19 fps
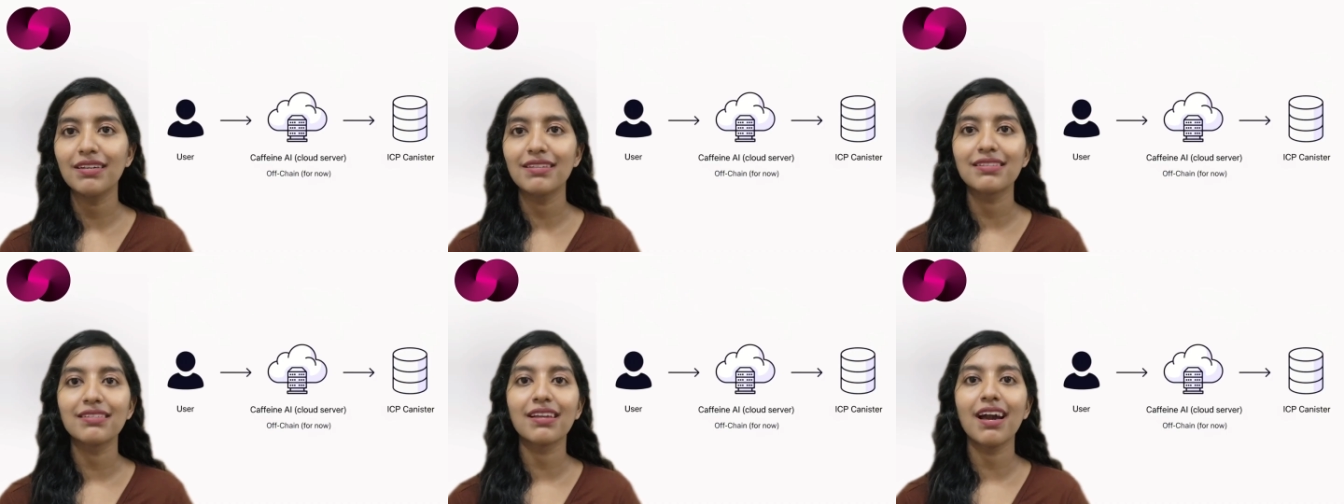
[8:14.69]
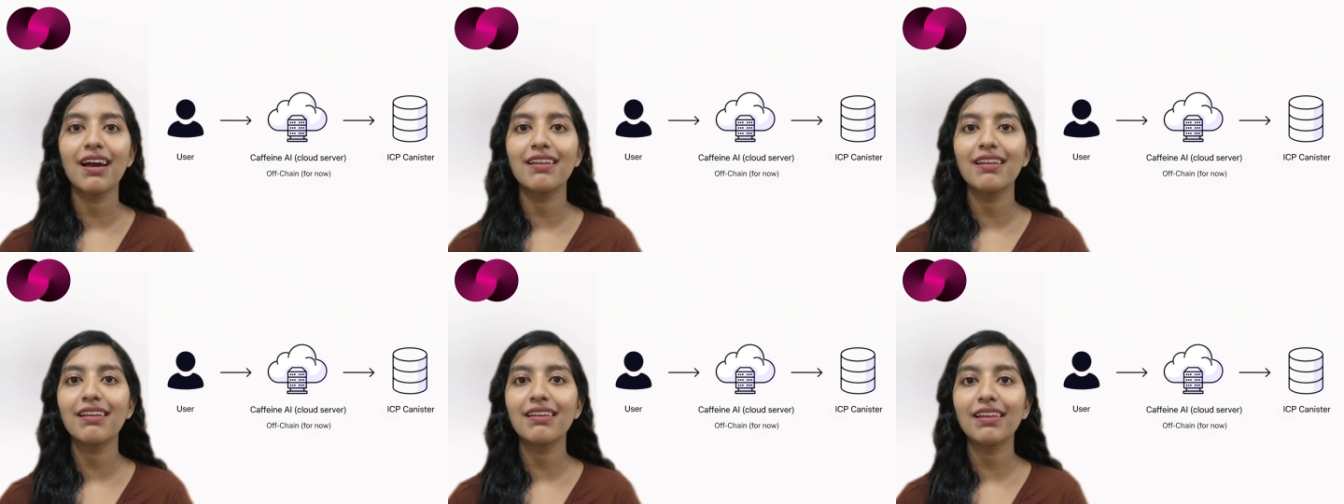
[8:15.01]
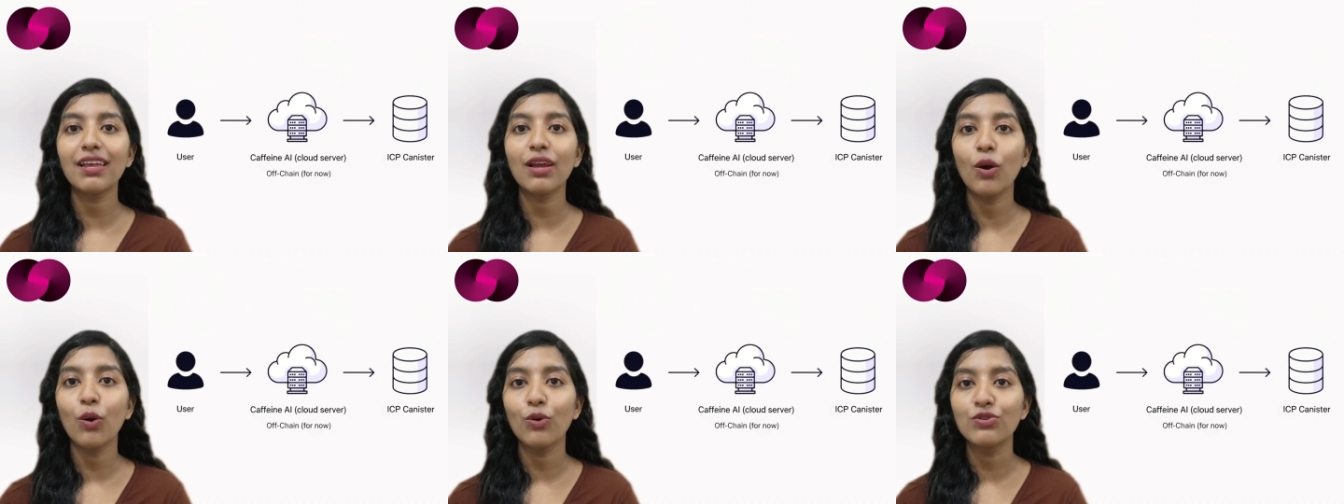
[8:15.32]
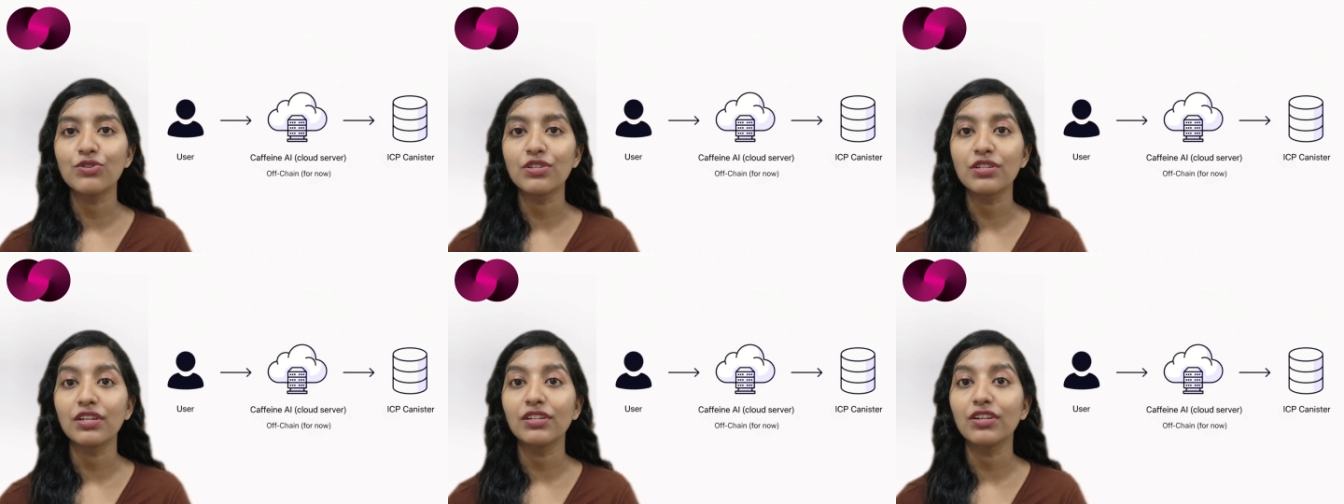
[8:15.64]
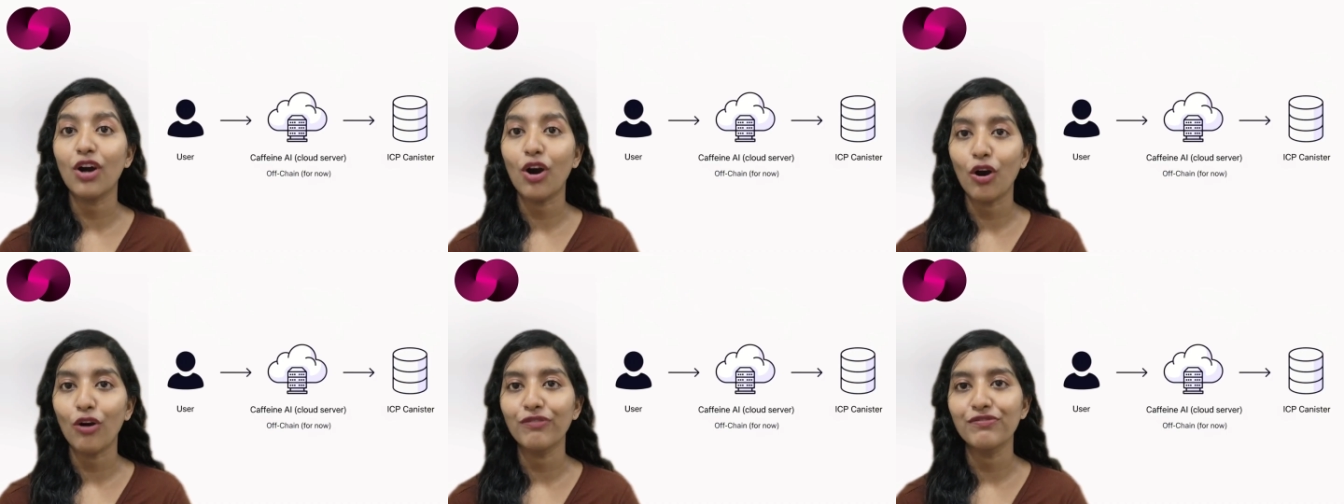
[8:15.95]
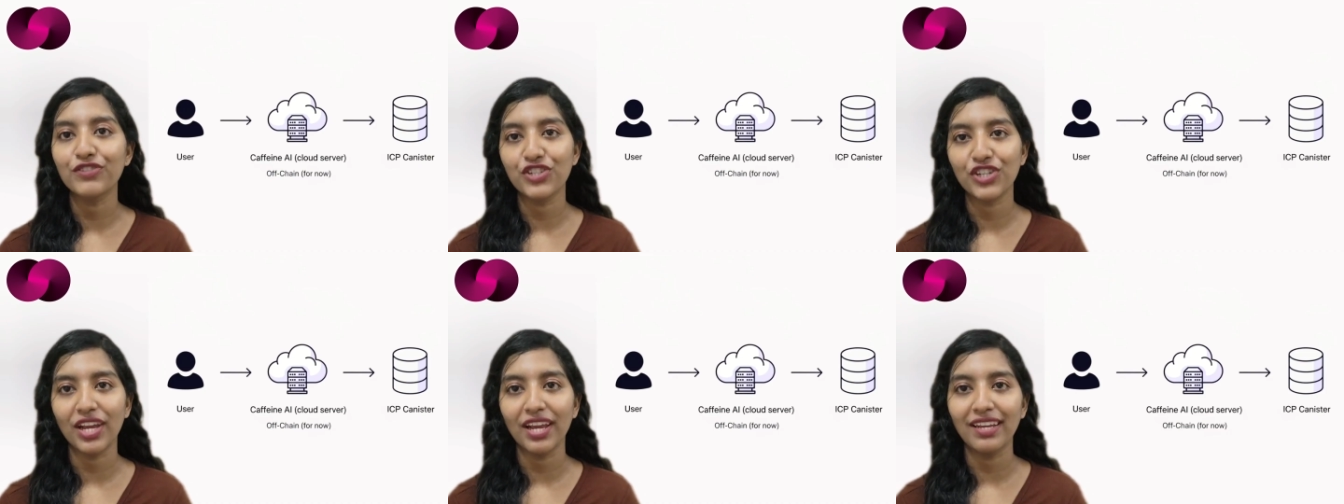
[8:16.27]
is currently hosted
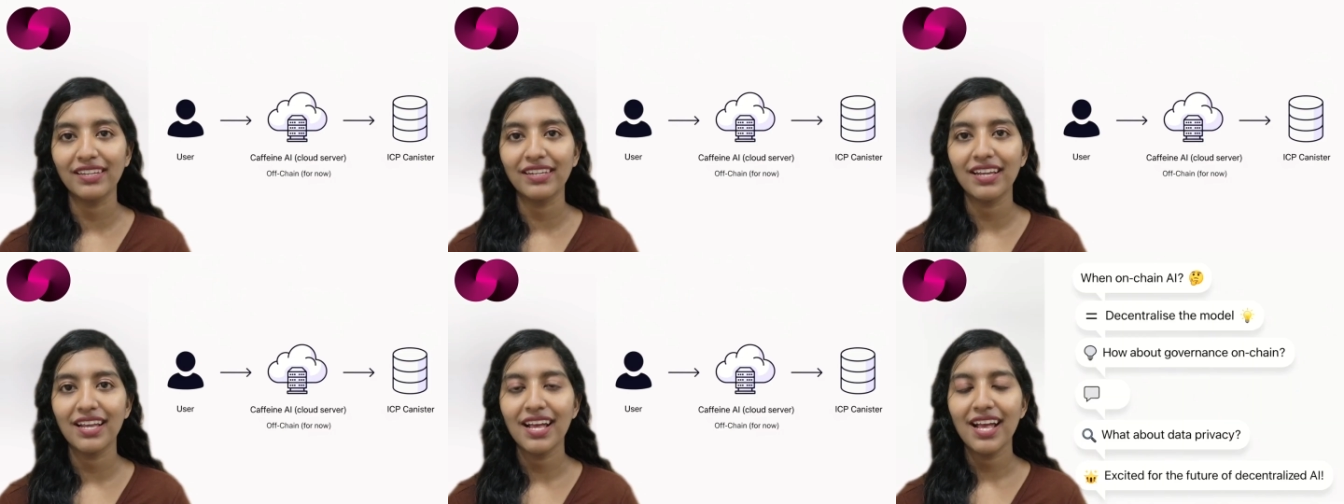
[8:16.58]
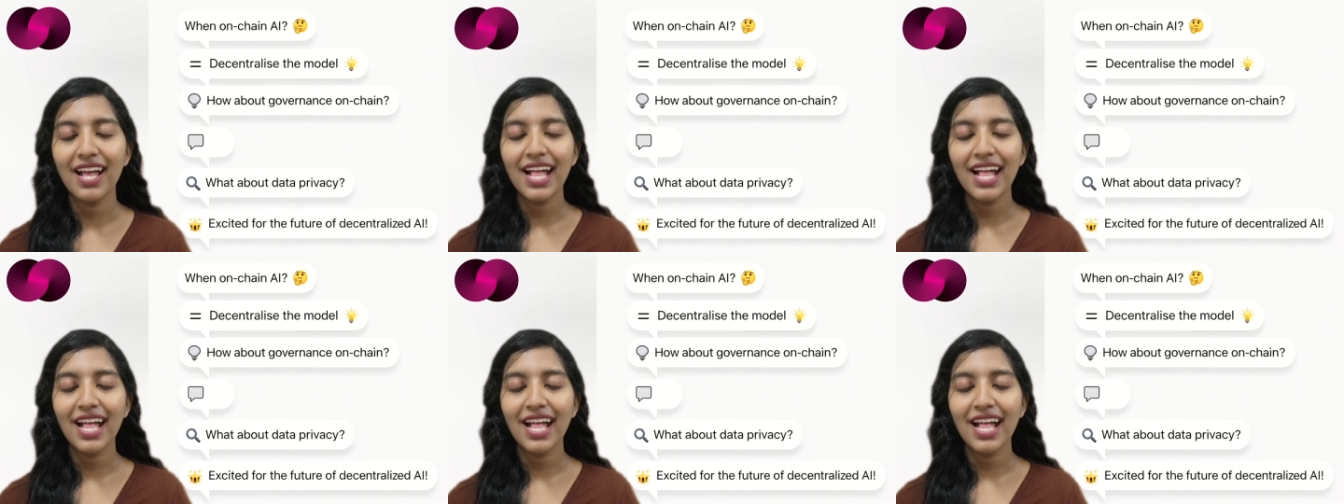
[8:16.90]
off chain.